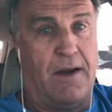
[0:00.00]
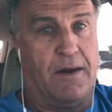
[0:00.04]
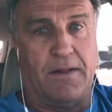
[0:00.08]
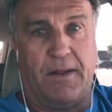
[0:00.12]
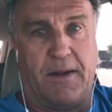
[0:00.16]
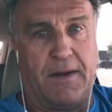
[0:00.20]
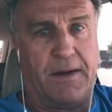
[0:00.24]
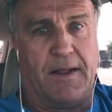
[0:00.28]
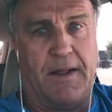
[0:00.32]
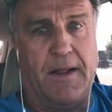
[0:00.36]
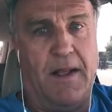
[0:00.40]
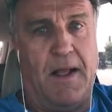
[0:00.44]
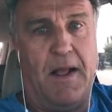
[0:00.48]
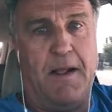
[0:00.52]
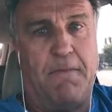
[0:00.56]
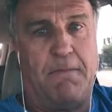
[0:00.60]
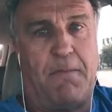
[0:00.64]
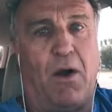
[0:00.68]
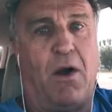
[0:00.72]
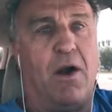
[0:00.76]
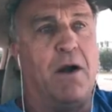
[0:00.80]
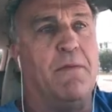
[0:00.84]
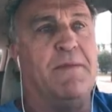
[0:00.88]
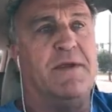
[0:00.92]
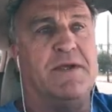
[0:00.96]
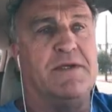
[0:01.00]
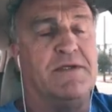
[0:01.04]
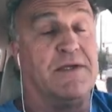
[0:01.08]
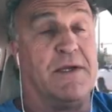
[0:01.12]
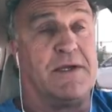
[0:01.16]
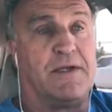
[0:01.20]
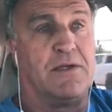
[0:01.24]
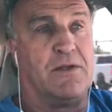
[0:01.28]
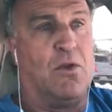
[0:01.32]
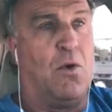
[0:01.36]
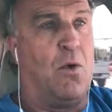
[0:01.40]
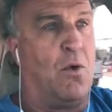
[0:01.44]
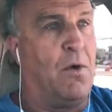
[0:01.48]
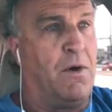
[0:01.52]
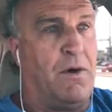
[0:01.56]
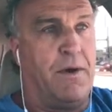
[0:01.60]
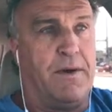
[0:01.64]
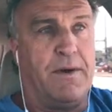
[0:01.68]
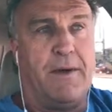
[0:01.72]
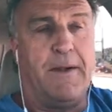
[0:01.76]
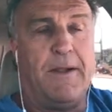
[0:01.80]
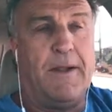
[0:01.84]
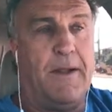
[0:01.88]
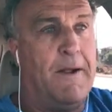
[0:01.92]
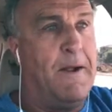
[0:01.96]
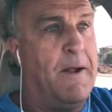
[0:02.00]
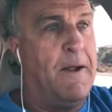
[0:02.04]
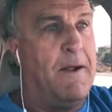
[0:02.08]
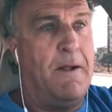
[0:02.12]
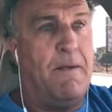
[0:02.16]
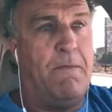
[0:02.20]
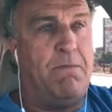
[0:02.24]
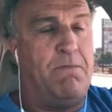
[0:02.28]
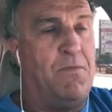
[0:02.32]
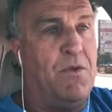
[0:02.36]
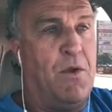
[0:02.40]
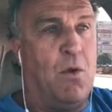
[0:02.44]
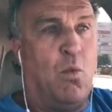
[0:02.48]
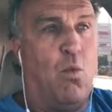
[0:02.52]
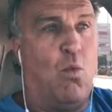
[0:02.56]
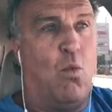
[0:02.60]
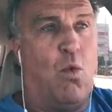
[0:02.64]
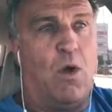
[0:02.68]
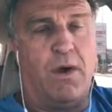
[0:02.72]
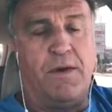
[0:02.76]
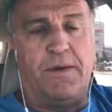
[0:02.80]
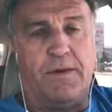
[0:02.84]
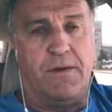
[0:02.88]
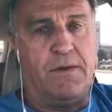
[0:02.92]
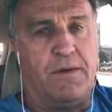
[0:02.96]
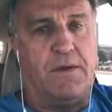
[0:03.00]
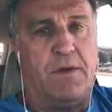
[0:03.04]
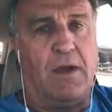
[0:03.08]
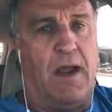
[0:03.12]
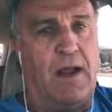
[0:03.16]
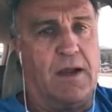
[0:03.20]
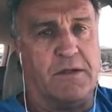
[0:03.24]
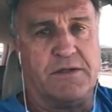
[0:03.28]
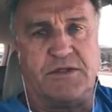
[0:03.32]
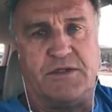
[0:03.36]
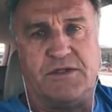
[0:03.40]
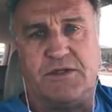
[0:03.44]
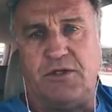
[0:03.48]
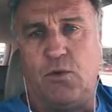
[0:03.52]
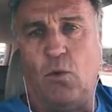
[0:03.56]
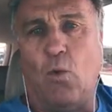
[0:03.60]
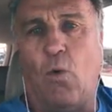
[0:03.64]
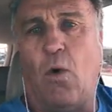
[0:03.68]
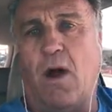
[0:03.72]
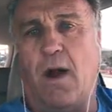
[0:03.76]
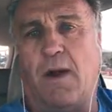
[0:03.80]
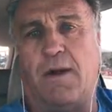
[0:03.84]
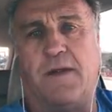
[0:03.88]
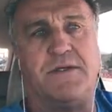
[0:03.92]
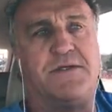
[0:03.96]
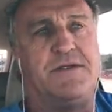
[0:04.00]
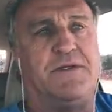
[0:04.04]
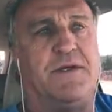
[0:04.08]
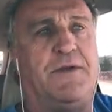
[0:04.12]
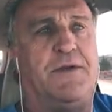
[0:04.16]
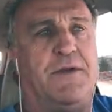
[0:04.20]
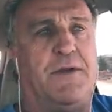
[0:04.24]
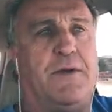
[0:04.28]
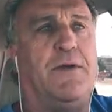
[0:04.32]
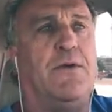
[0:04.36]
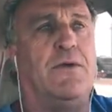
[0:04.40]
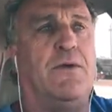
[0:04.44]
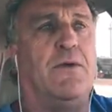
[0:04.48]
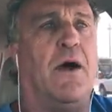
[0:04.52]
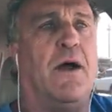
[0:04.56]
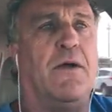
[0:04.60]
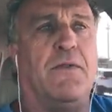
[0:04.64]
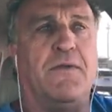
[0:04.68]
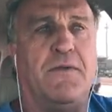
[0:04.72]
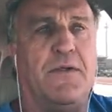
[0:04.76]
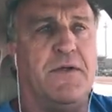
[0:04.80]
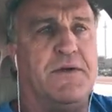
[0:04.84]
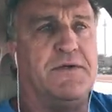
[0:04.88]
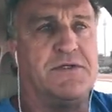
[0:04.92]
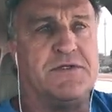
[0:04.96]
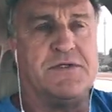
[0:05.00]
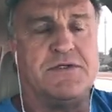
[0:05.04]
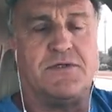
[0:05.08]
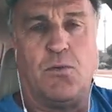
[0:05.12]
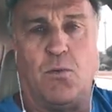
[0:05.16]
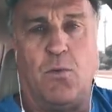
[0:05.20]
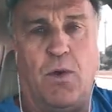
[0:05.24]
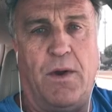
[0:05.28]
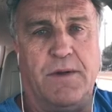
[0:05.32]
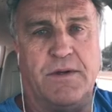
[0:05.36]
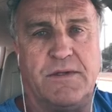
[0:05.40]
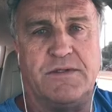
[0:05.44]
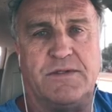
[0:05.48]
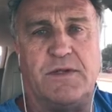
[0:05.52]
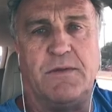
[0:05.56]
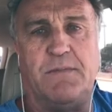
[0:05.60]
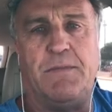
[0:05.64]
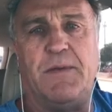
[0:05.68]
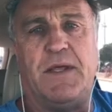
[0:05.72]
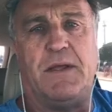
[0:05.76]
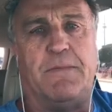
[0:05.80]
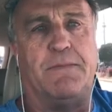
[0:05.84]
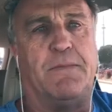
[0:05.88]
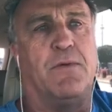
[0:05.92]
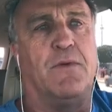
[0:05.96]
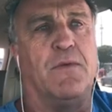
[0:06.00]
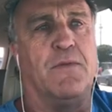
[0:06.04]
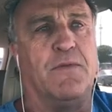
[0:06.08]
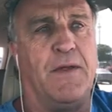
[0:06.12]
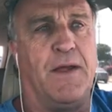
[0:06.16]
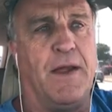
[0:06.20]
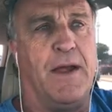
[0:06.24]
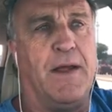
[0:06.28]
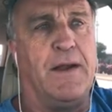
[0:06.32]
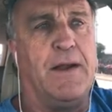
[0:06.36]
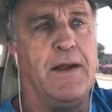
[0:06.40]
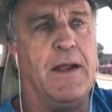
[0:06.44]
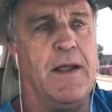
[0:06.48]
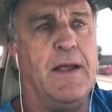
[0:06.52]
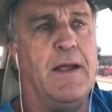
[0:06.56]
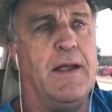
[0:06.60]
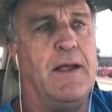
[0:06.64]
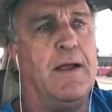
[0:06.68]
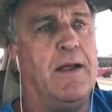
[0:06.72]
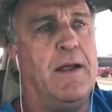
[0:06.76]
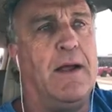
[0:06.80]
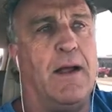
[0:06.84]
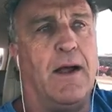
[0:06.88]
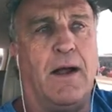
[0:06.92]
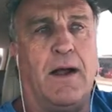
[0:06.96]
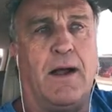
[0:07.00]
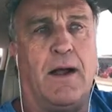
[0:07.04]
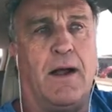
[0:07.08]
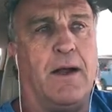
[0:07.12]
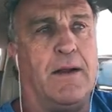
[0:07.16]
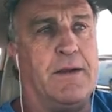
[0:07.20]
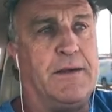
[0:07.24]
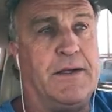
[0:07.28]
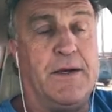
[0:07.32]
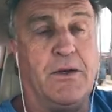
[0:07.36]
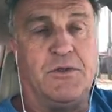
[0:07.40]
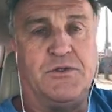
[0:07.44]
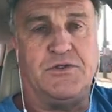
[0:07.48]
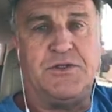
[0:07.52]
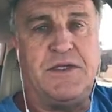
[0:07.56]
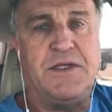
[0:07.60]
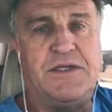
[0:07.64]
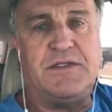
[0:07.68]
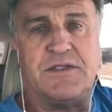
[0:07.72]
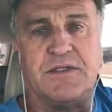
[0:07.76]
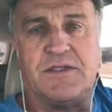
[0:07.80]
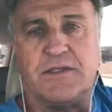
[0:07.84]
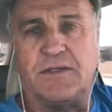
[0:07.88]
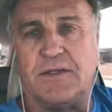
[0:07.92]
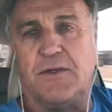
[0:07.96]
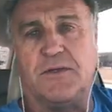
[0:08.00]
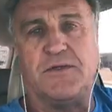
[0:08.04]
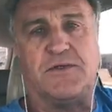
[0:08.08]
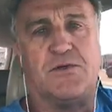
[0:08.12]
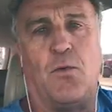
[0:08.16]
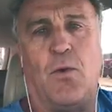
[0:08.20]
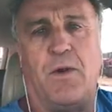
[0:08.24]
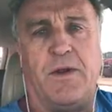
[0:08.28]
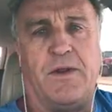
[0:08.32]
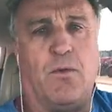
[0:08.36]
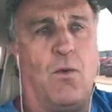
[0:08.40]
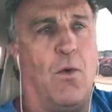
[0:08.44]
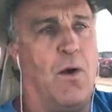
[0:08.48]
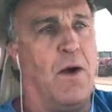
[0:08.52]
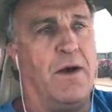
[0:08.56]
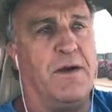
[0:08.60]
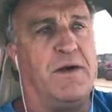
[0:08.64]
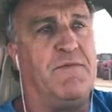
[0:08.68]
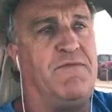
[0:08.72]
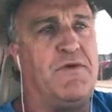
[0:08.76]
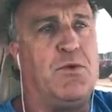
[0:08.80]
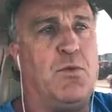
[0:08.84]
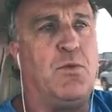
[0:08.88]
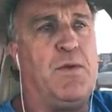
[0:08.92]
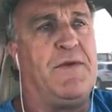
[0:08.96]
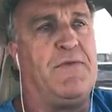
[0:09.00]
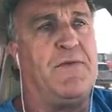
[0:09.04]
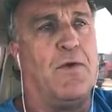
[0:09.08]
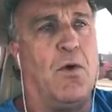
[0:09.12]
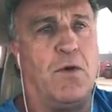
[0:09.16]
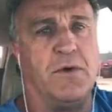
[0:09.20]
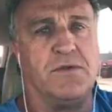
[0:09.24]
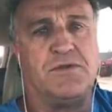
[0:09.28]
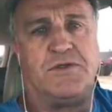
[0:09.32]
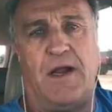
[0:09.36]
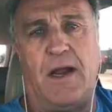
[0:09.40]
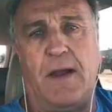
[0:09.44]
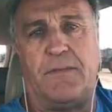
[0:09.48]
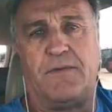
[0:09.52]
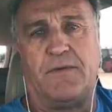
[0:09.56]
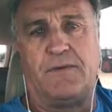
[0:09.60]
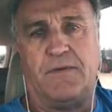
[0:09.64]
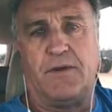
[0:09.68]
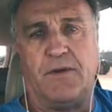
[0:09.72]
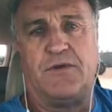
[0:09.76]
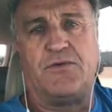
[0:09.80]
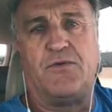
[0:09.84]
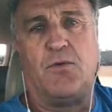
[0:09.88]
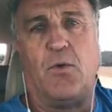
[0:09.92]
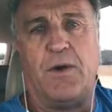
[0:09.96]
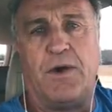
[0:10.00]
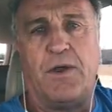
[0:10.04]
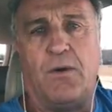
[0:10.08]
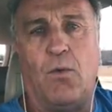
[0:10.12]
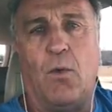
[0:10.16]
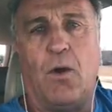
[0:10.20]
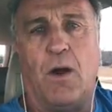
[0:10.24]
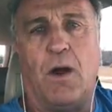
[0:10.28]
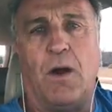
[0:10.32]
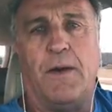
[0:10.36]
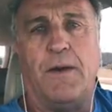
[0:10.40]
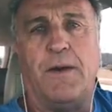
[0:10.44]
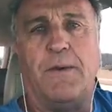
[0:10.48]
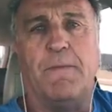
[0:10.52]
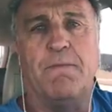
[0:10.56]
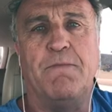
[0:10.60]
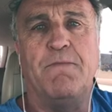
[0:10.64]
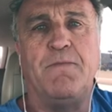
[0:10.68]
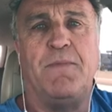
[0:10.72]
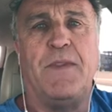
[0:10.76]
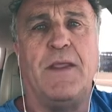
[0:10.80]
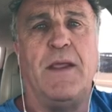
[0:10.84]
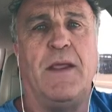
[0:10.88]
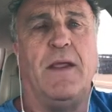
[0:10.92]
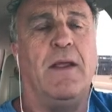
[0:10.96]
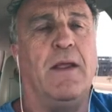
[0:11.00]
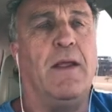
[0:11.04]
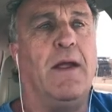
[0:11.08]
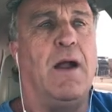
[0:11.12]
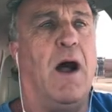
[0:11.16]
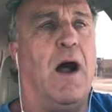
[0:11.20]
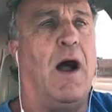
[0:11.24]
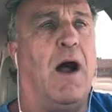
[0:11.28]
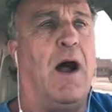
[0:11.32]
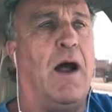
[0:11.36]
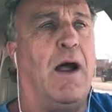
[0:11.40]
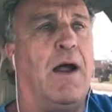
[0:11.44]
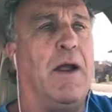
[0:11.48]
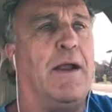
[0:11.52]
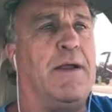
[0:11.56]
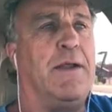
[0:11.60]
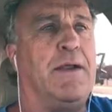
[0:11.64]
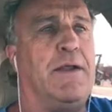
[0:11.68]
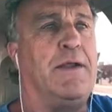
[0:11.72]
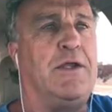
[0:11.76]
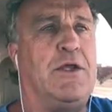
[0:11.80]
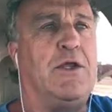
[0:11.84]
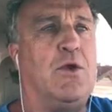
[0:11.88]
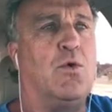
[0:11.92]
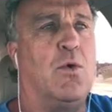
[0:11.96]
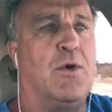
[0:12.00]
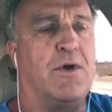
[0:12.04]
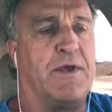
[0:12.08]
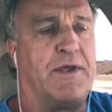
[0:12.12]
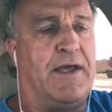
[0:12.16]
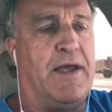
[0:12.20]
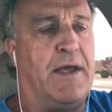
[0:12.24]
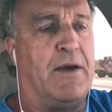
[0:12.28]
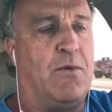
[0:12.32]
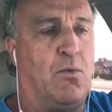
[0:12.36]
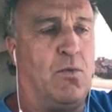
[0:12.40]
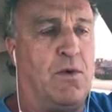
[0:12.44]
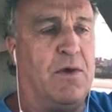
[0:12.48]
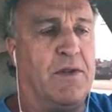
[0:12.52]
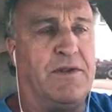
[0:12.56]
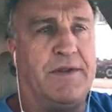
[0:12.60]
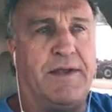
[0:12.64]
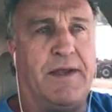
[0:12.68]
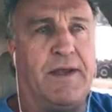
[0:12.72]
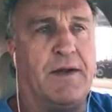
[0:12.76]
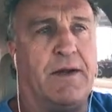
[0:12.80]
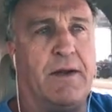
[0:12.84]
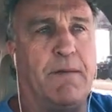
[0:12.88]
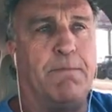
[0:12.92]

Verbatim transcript: of like, part of me is like, Lord, what else do you want us to do other than just witness to people that, uh, you know, Jesus in Luke 21, if you read the whole chapter of Luke 21, uh, you will get really a